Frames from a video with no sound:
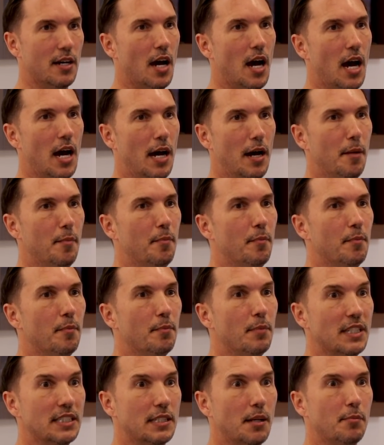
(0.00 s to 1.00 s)

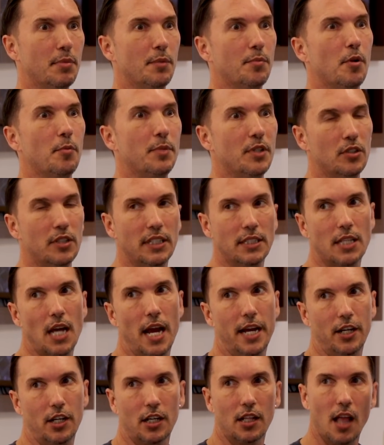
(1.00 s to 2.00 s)
But some people build
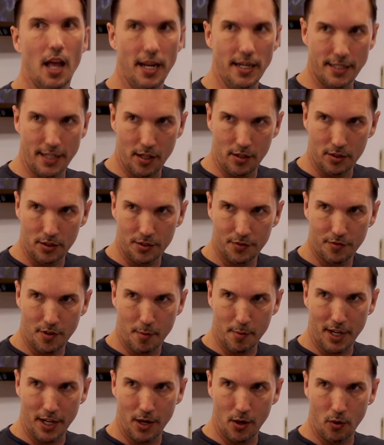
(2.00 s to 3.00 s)
entire clienteles
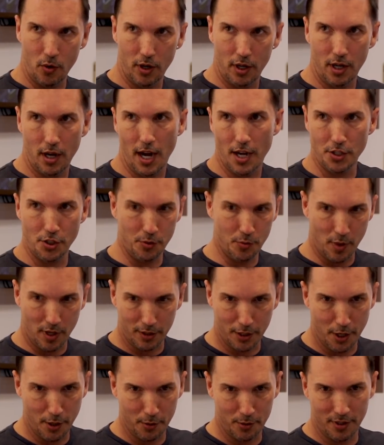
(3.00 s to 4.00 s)
from it, or as you
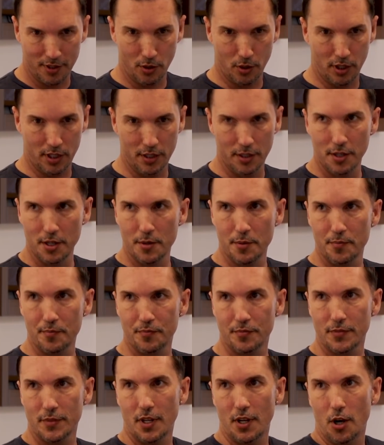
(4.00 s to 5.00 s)
well know, or
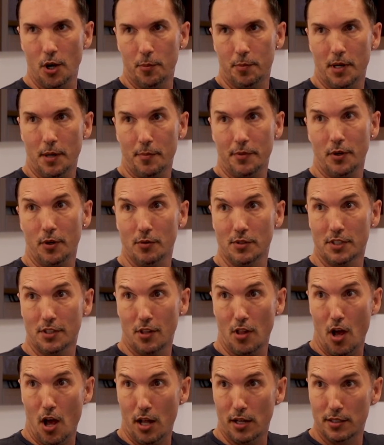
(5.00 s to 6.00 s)
open up their own
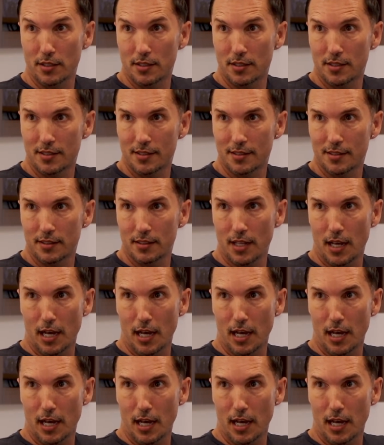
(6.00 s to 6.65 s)
salons,